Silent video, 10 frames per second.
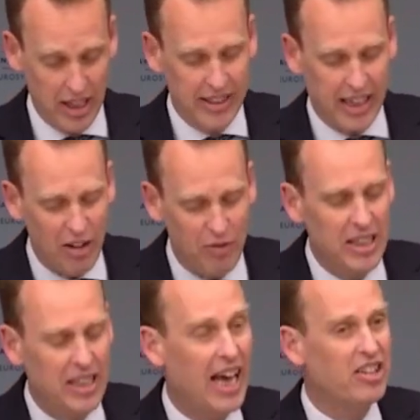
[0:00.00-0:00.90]
There have
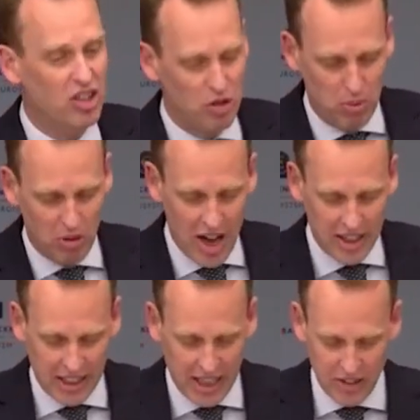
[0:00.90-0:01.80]
been cases
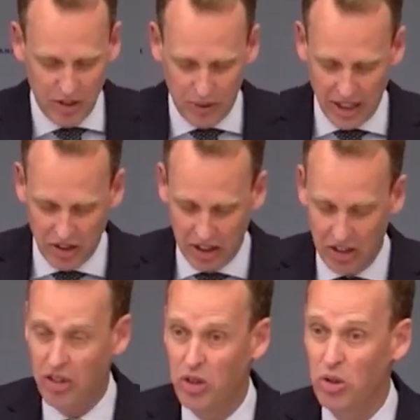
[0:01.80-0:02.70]
brought against financial
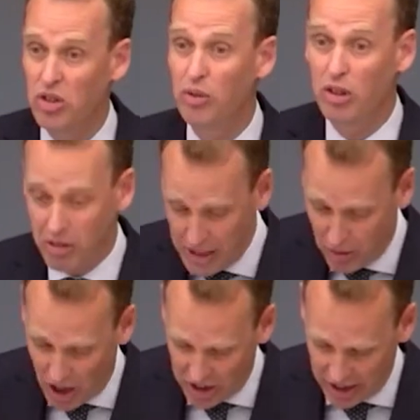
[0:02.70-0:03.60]
institutions for
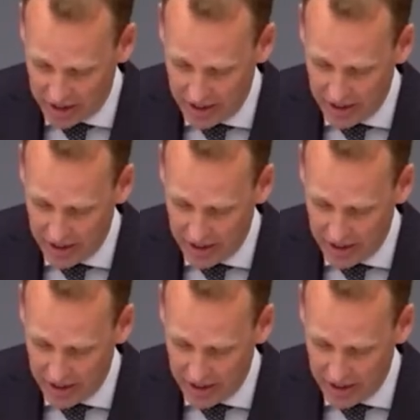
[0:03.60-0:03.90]
greenwashing,